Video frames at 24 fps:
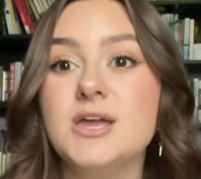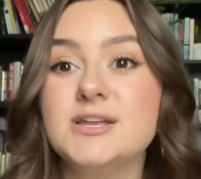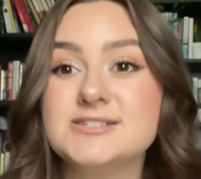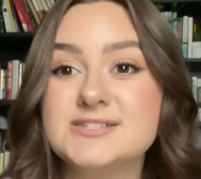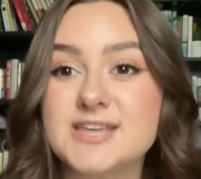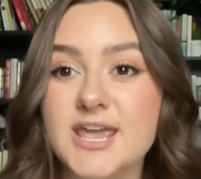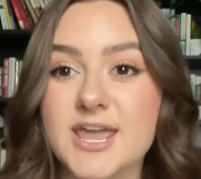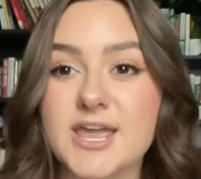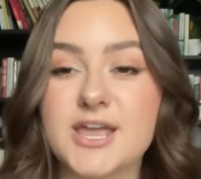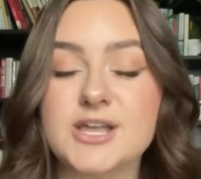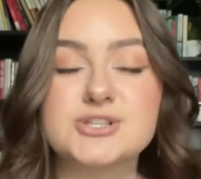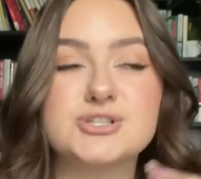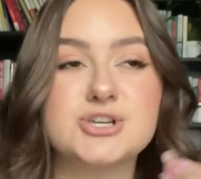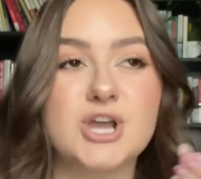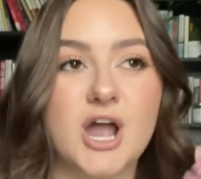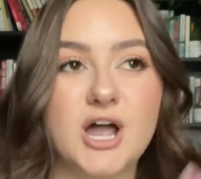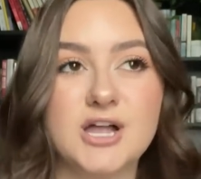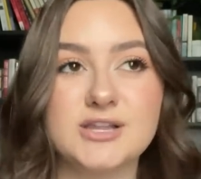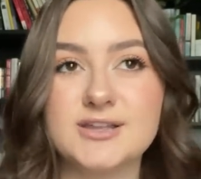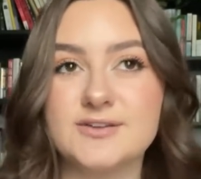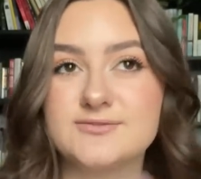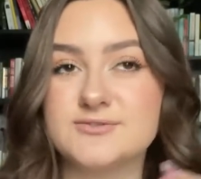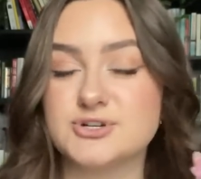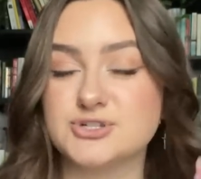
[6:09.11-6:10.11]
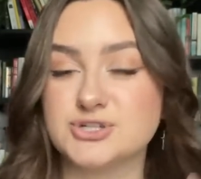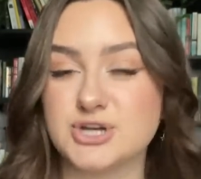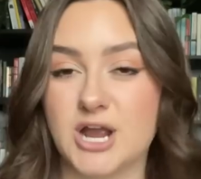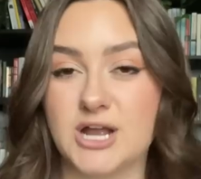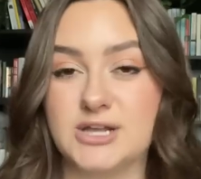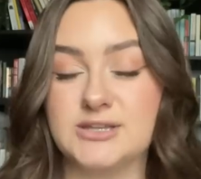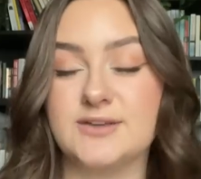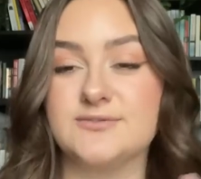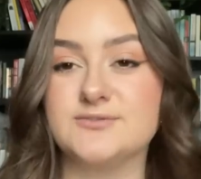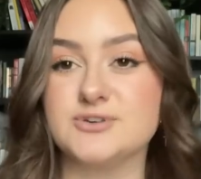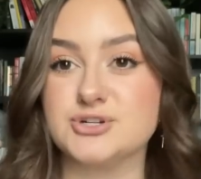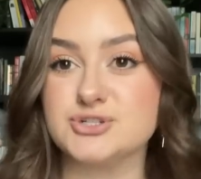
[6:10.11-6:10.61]
take child after
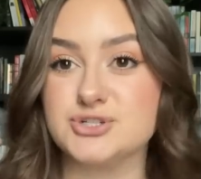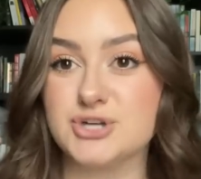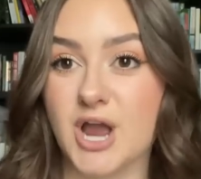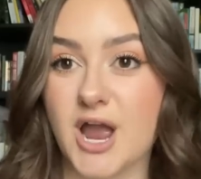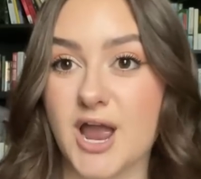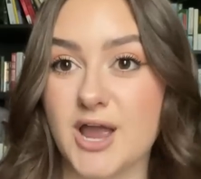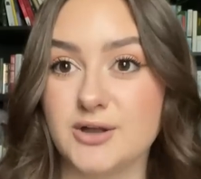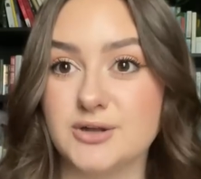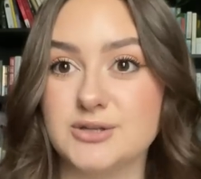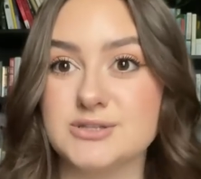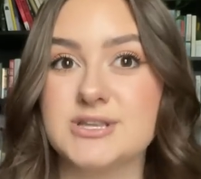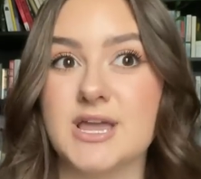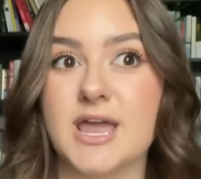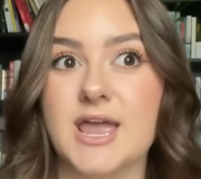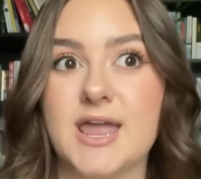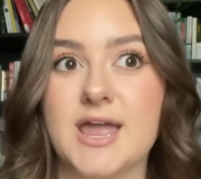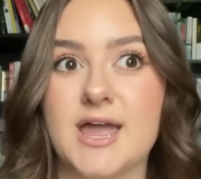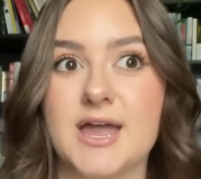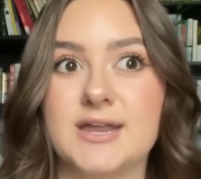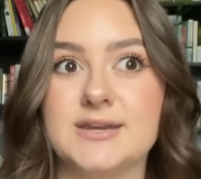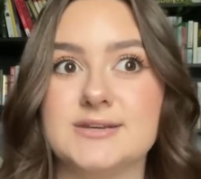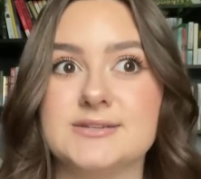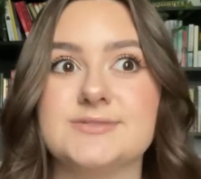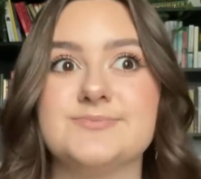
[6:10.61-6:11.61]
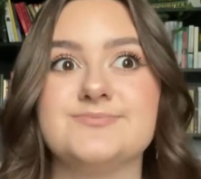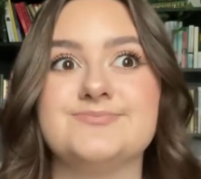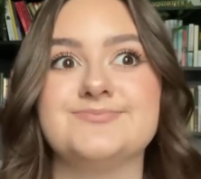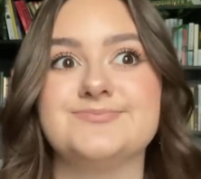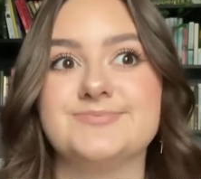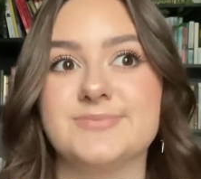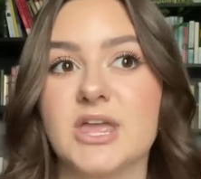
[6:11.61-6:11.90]
child after child and